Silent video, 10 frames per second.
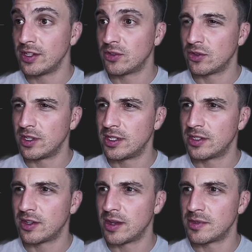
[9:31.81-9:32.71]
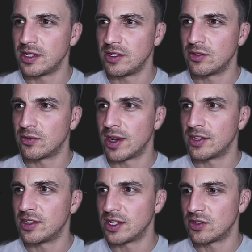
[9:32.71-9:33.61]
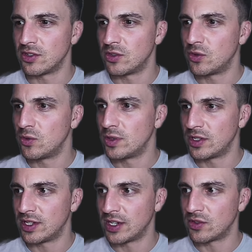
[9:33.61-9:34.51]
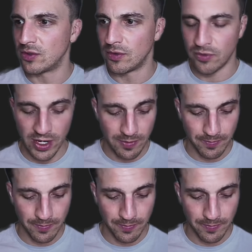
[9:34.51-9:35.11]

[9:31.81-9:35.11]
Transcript: So this time it needs to write section 2 and section 3.